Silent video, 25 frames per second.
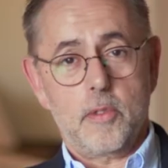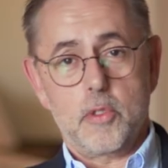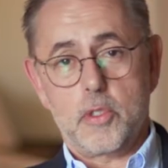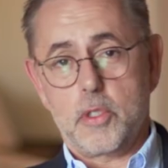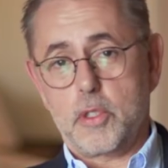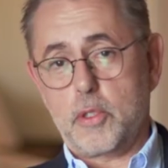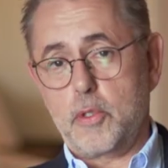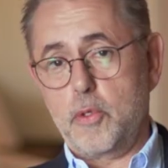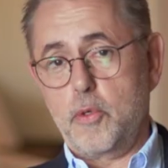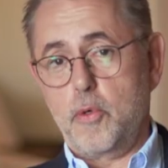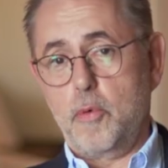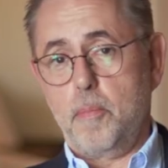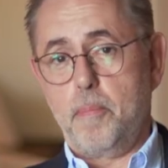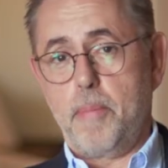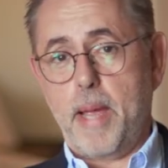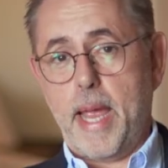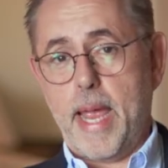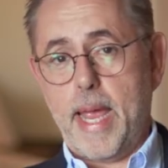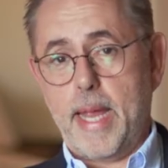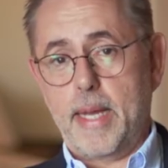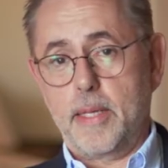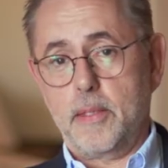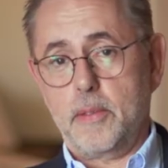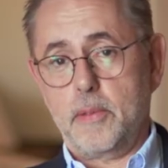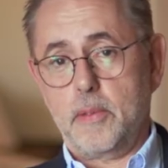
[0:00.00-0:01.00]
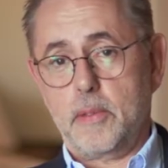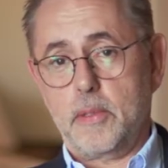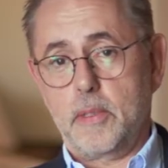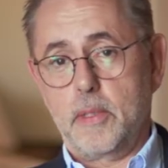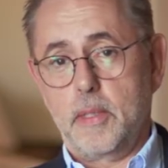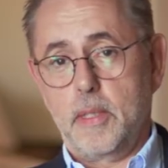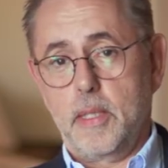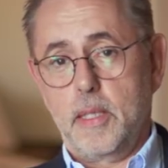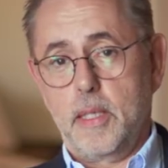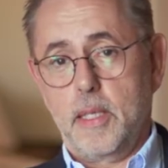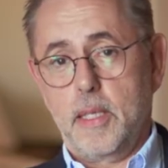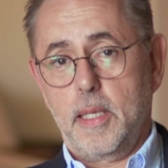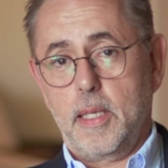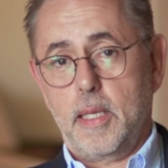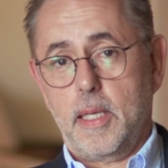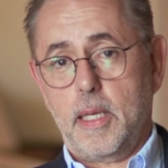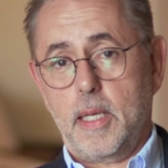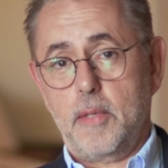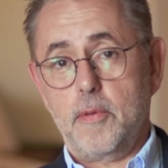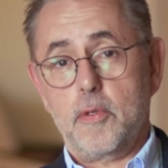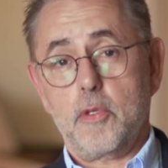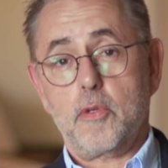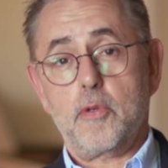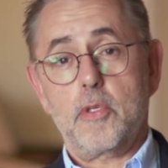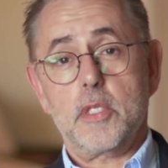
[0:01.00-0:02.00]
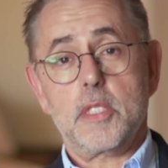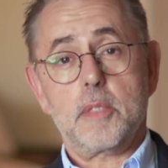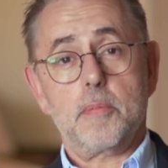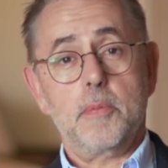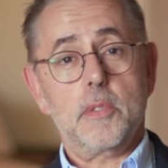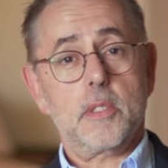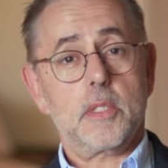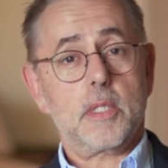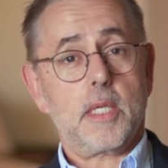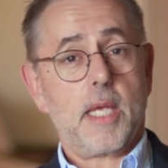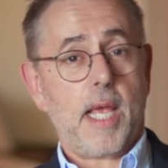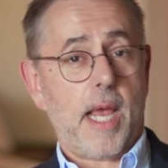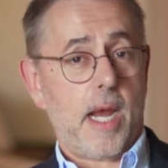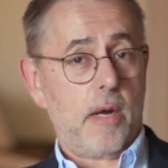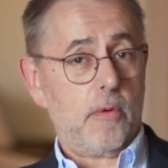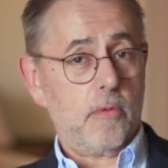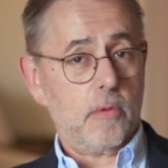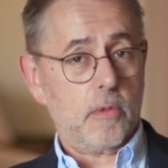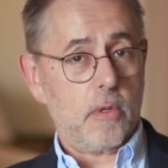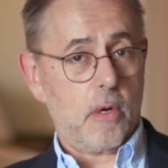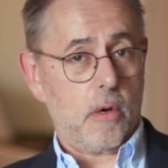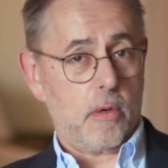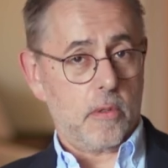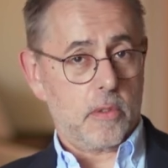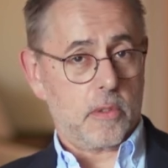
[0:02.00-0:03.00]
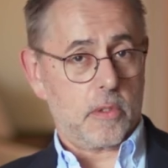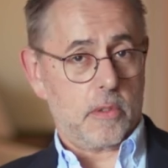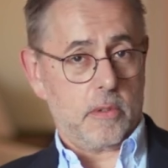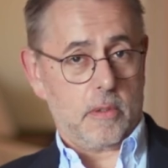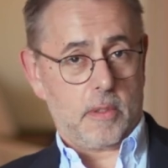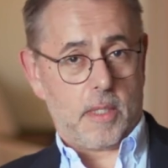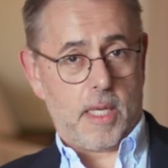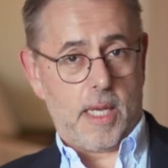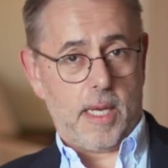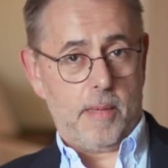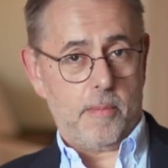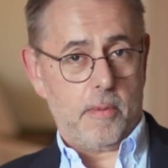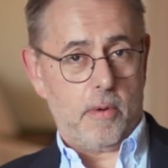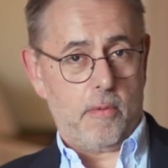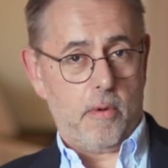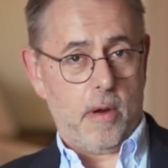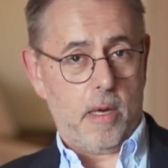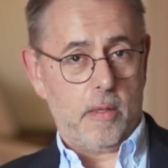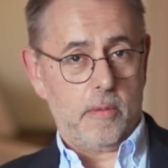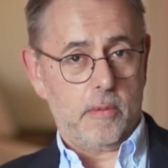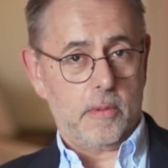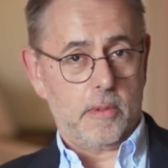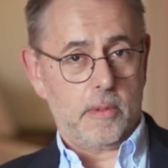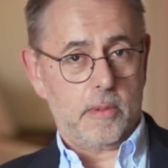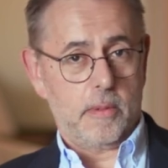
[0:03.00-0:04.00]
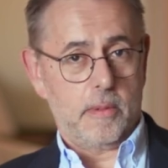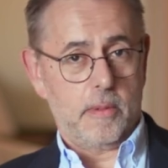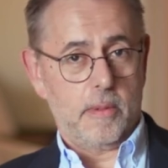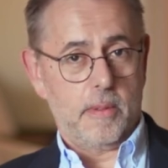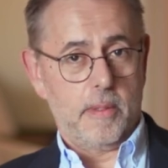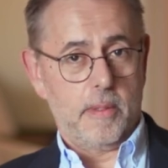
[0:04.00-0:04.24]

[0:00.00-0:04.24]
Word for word: in the school band, and the Christmas Carol concert came around.